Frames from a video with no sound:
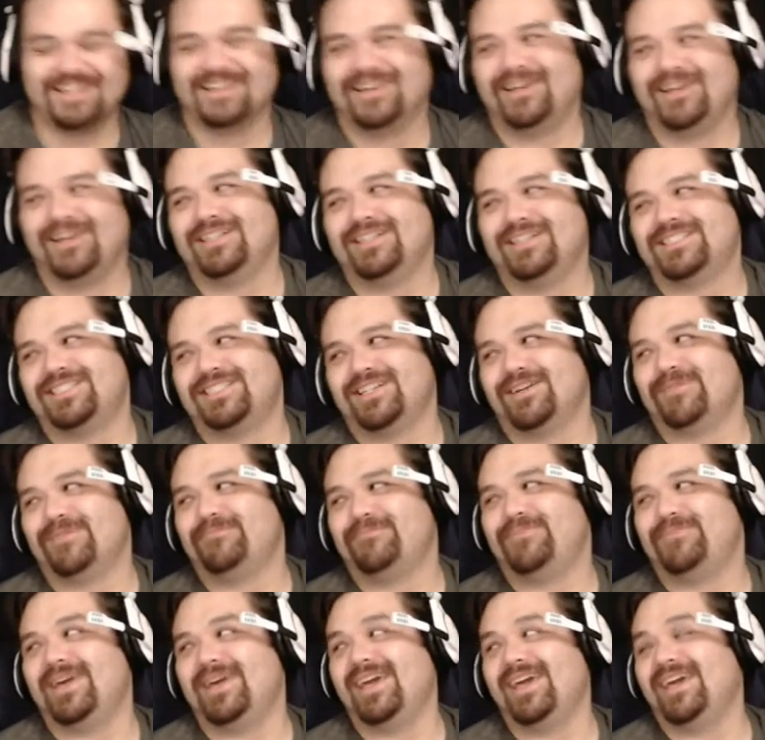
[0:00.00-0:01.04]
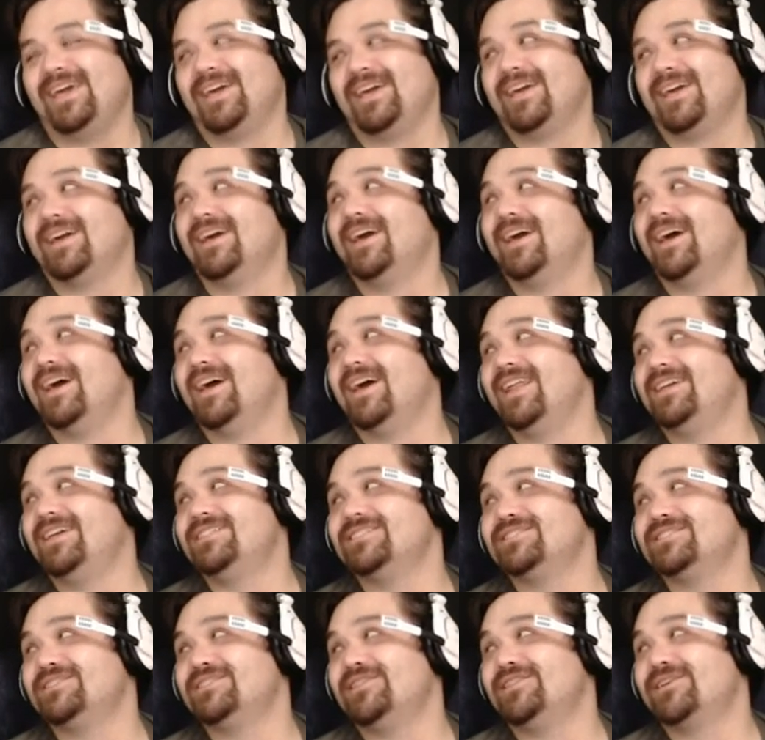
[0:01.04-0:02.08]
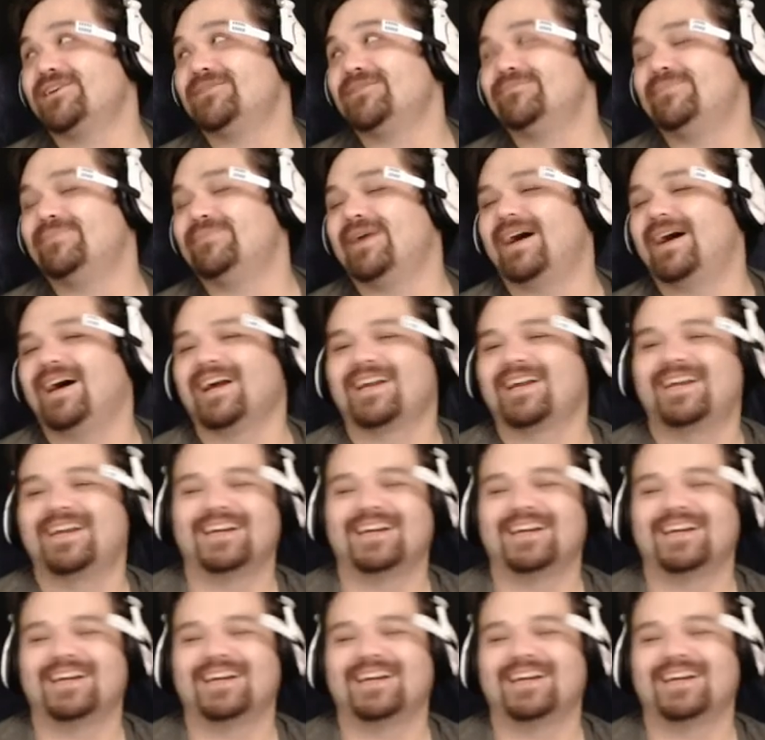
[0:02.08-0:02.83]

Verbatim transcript: he's sitting there peeing and he's just looking back.